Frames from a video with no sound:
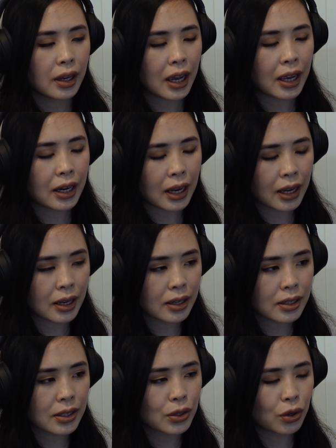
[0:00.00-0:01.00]
it
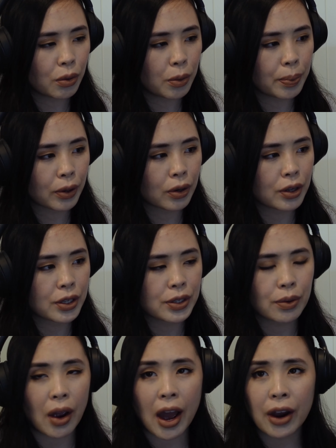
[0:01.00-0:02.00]
is normal because
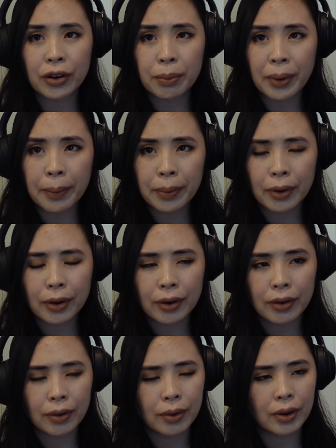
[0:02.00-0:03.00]
I
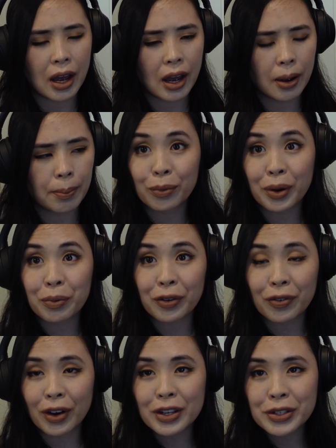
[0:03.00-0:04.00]
remember when we
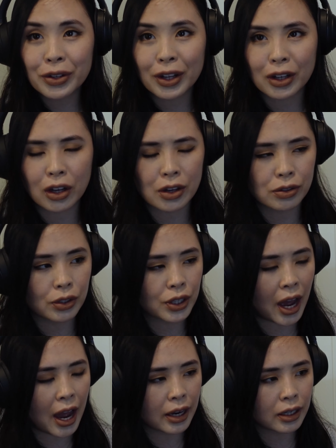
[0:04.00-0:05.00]
first saw the Colossal
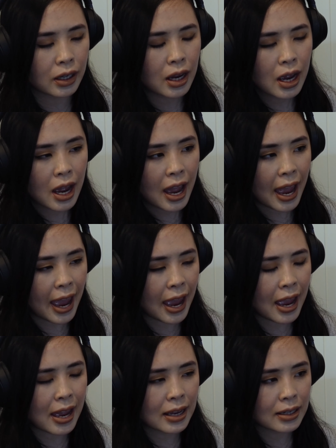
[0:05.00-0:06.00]
Titan
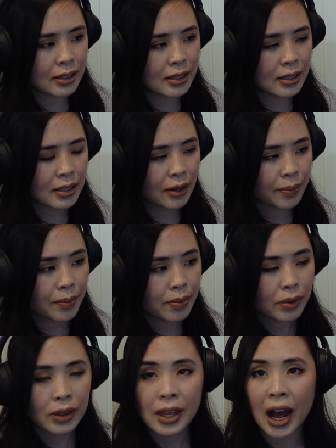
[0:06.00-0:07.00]
and
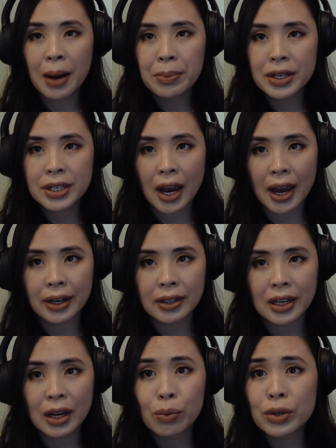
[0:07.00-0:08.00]
the armored titan,
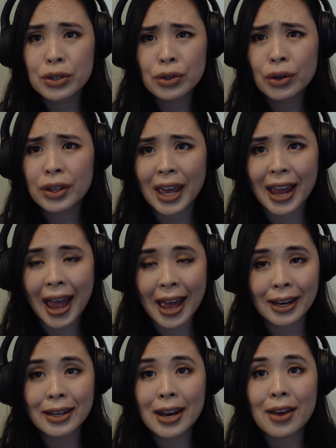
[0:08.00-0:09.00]
it was new. They
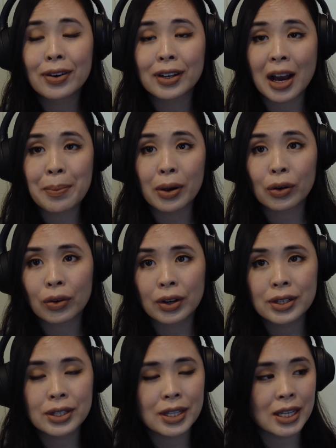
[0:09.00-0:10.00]
had never come
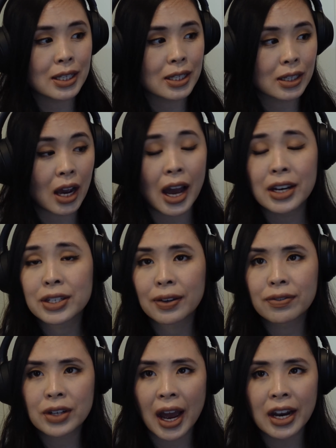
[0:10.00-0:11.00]
across these kinds
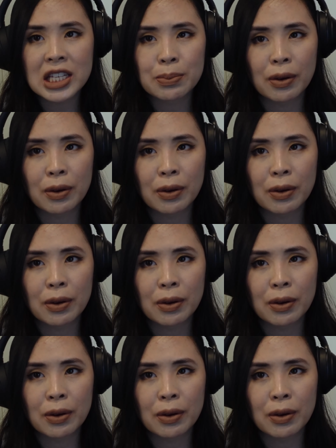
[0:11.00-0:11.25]
of titans